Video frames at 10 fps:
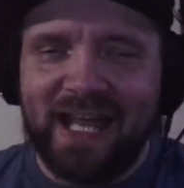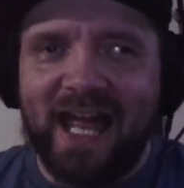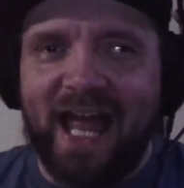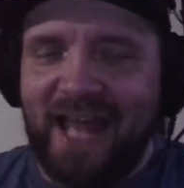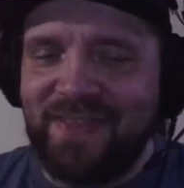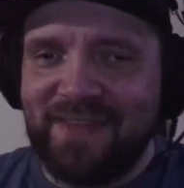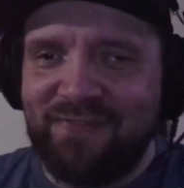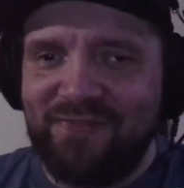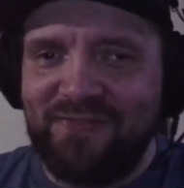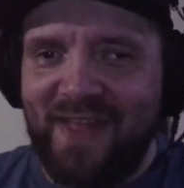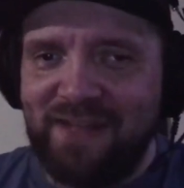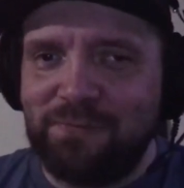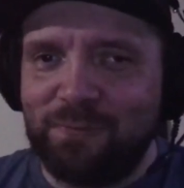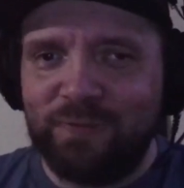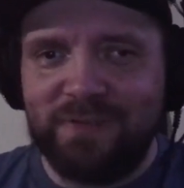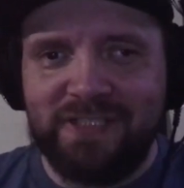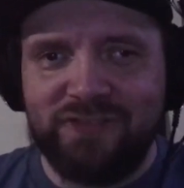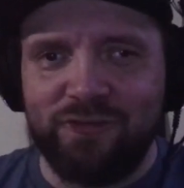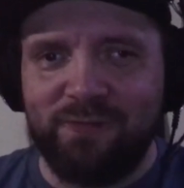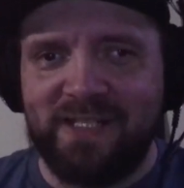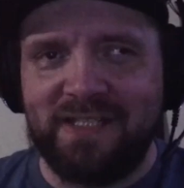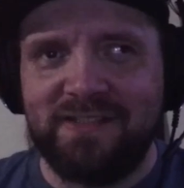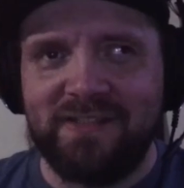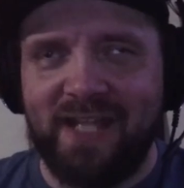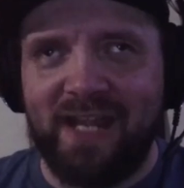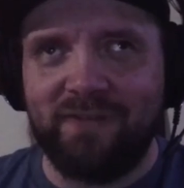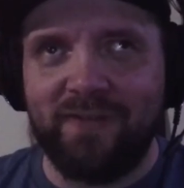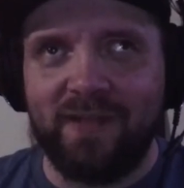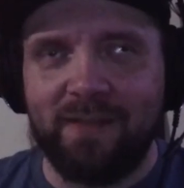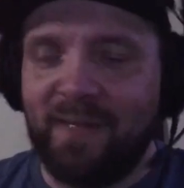I think that's what really drew me to everything.